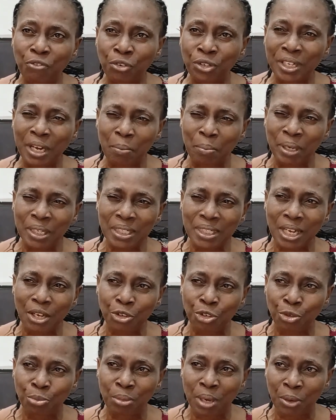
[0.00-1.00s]
fundamental
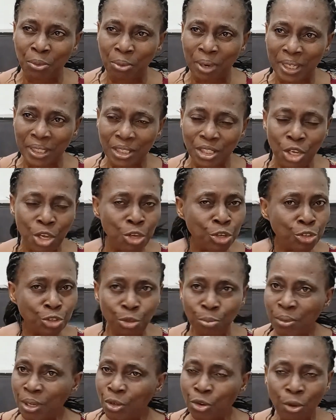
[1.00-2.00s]
human rights, you
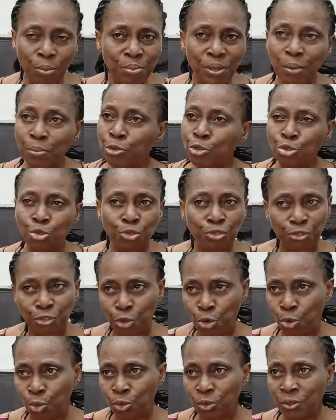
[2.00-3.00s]
may not be able to
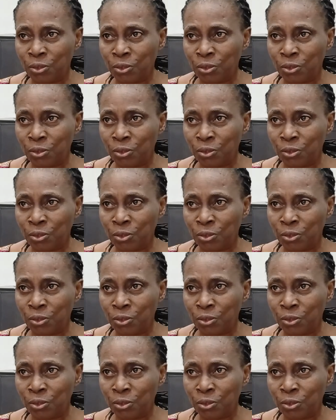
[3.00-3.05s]
flow,